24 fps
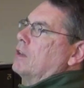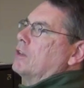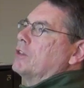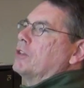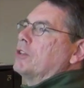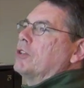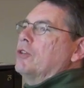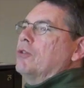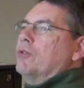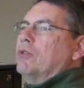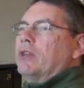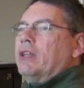
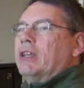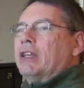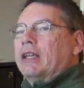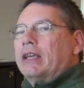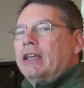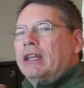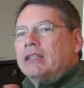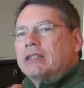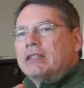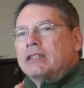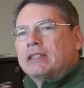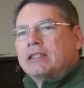Student then
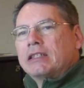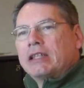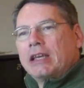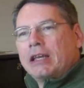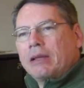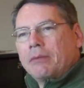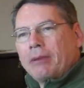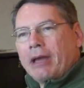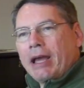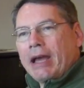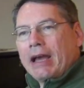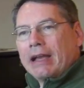can
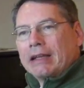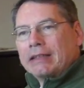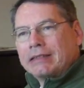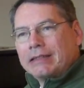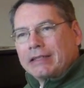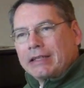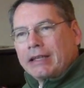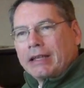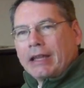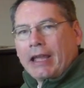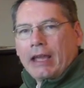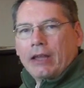sing back,
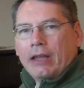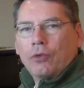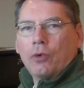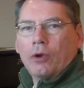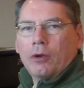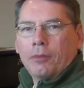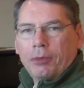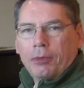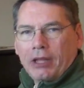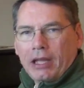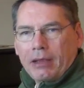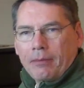sing and
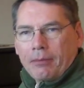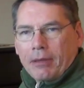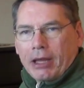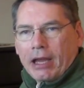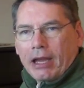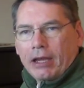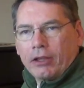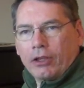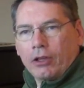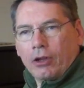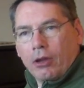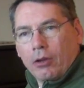or play
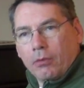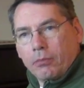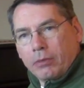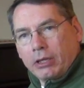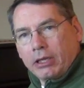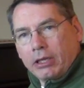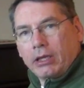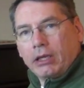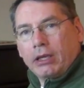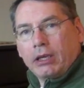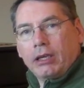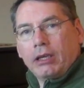back. You know,
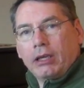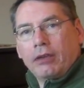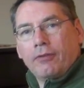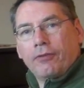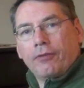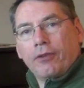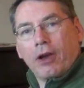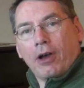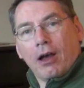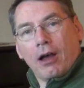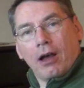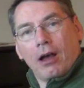mi,
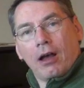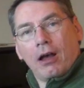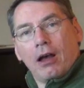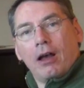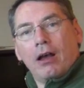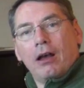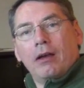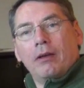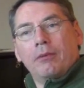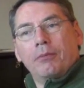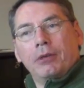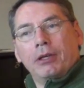
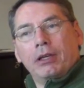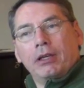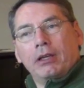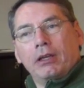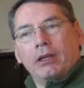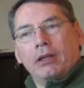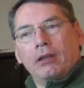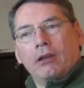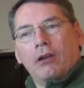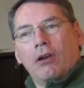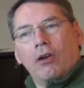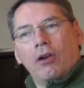fa,
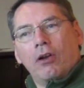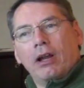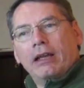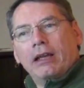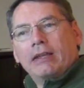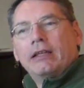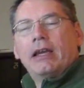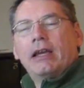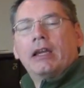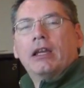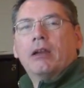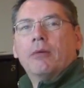mi. All
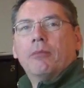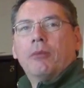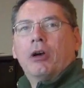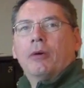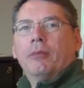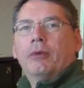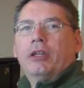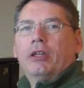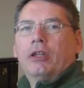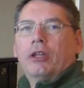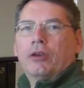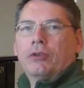right, take a
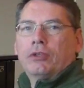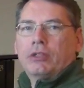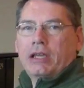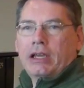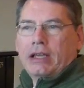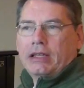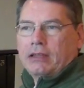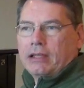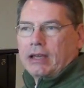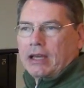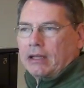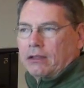moment,
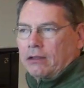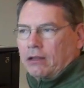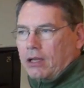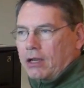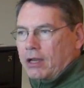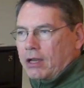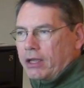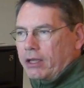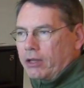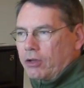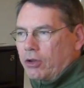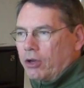notate that
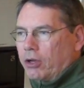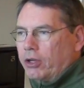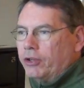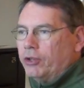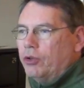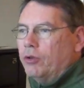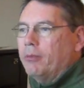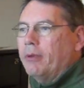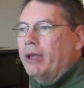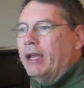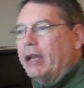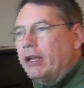line on
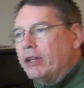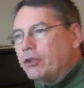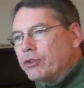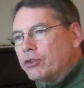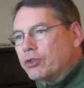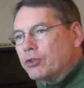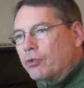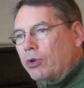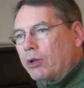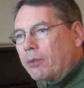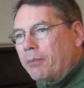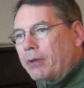your
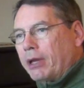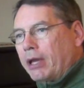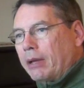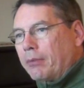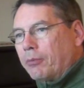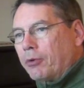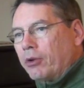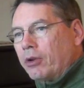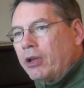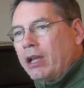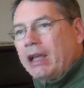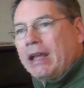manuscript
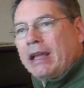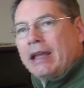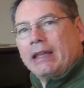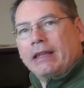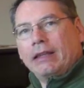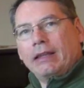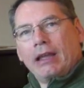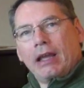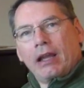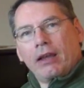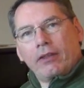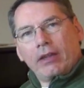paper.
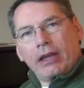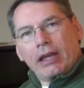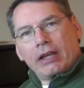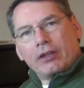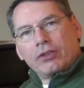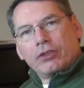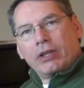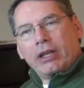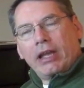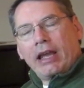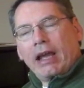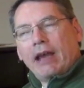Now they
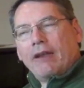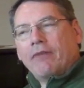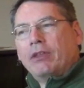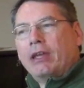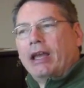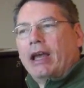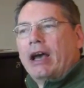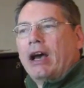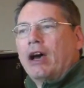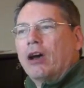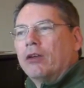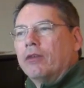actually have
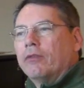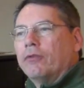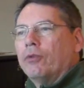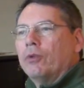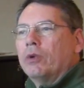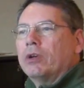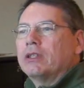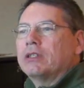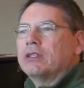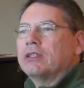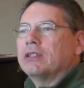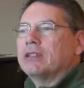the outer
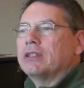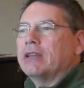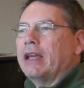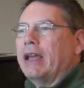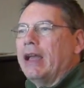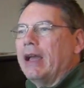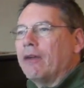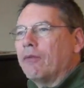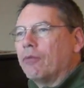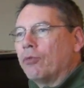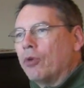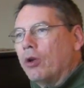voices, they
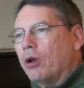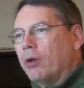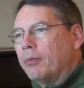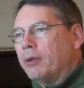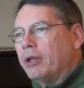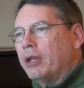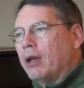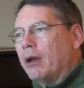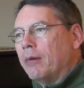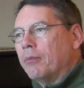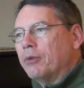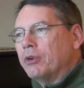have
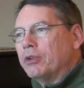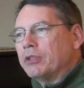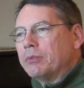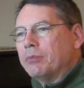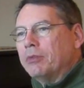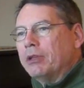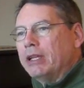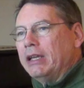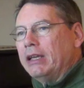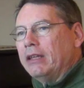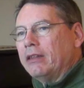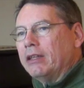Roman numbers
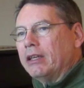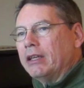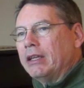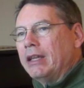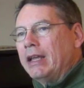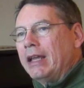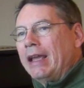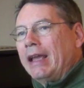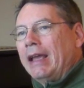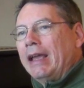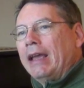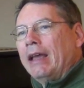beneath it,
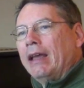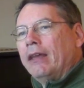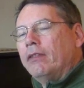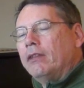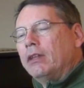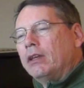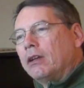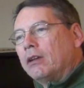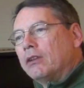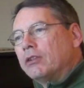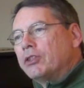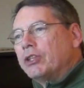and
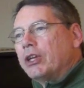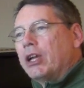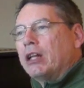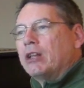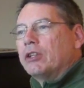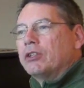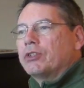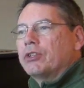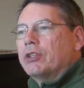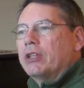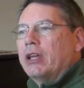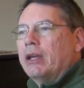then I'll
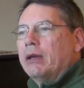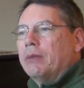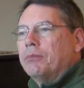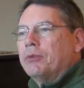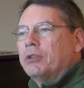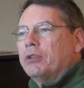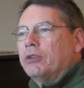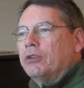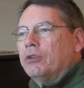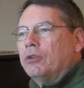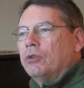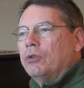challenge them
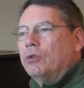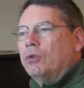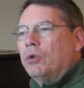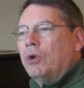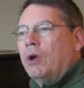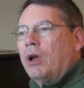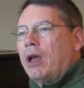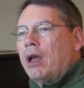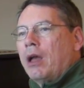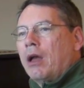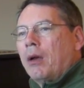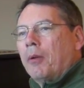
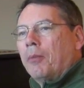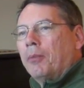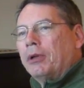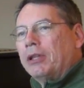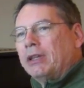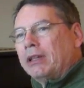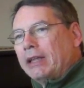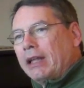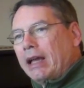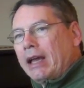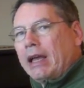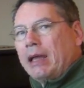to
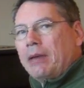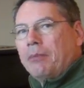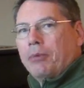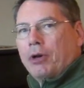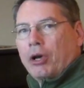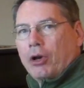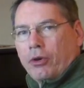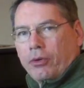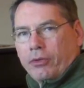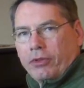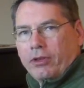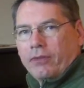play
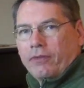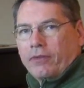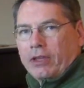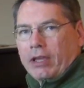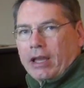both of